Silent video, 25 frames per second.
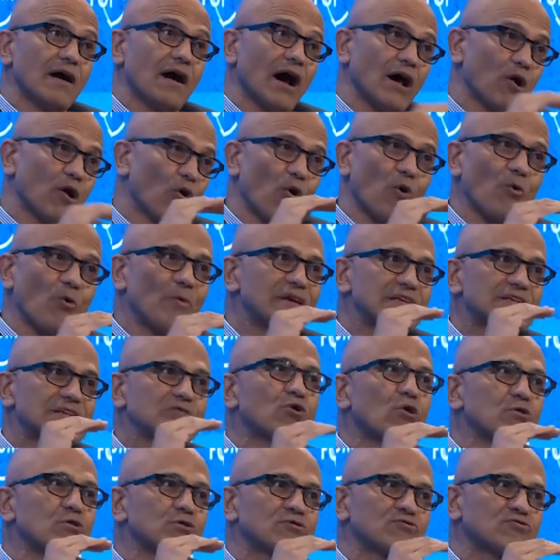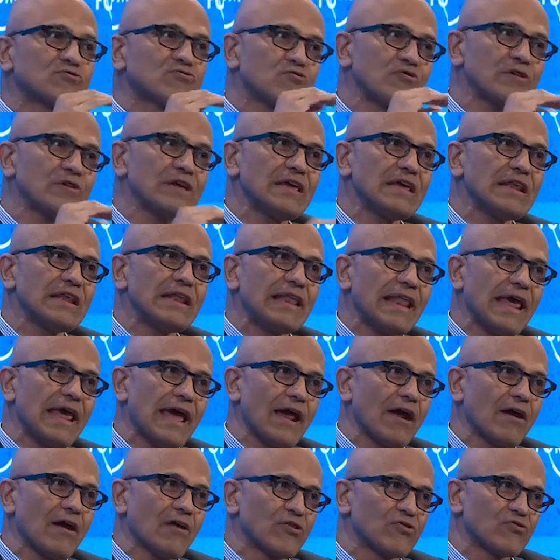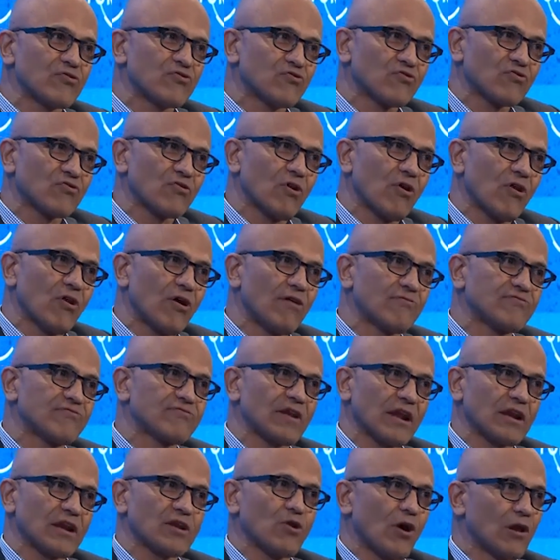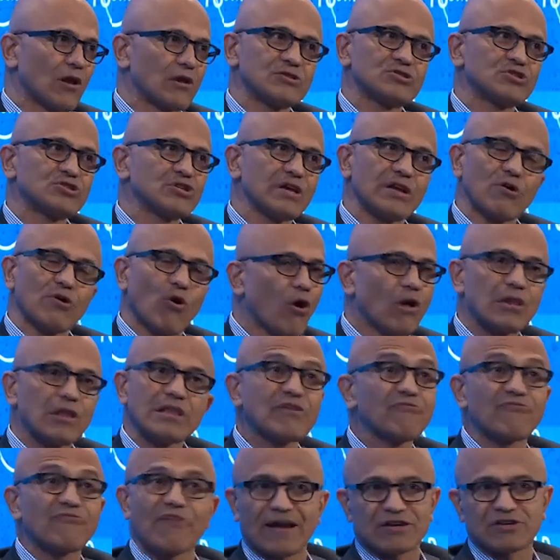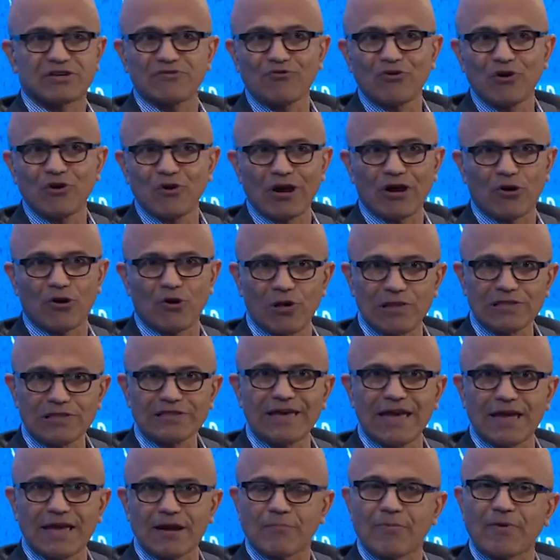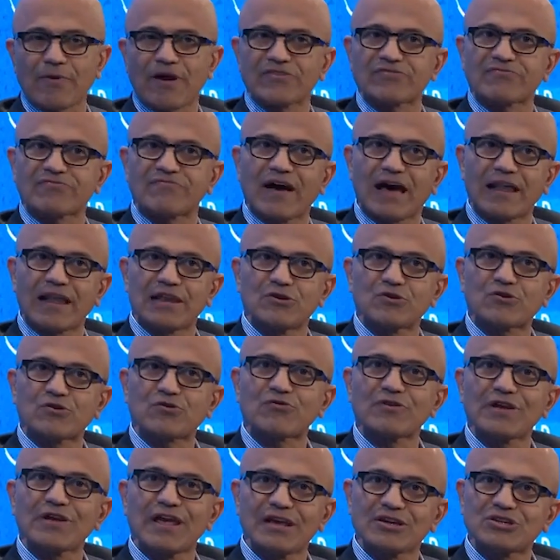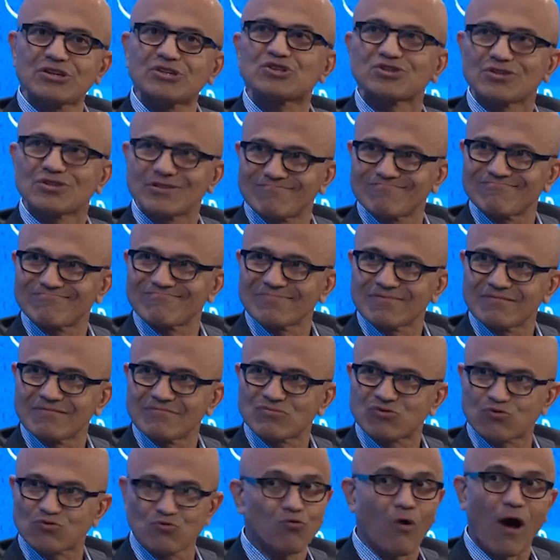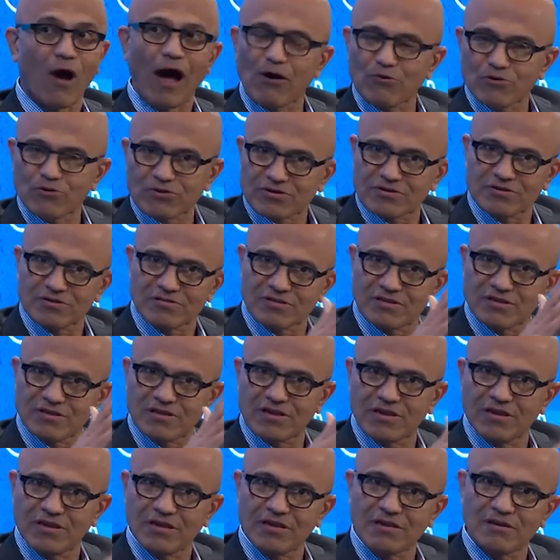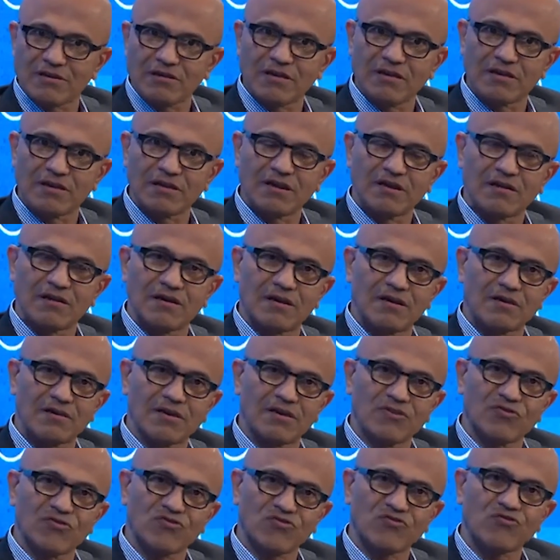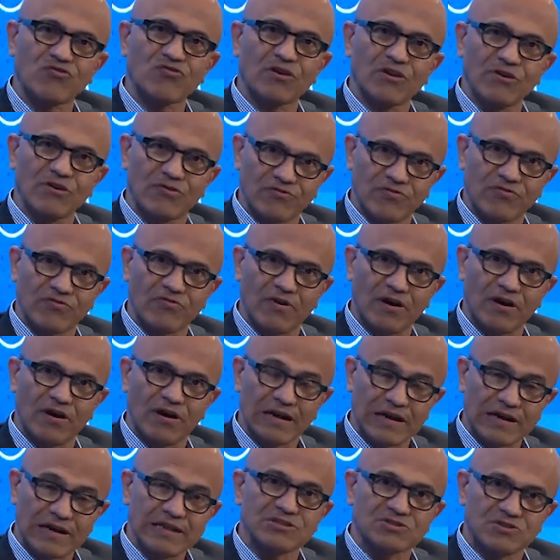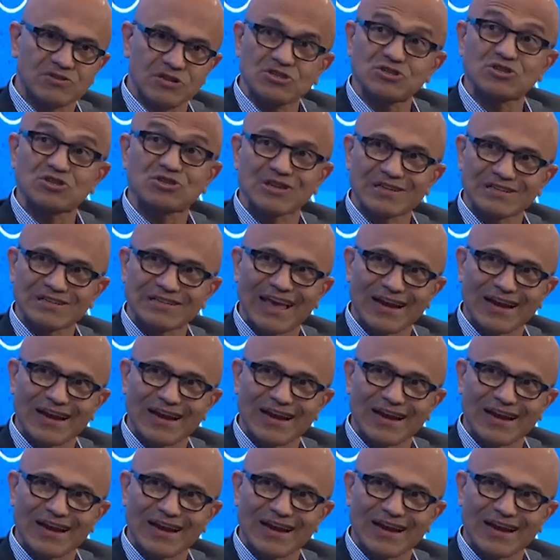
I always go to three layers of technology. And all, in fact, if you look at all the enterprise value creation throughout the uh, history of uh, at least digital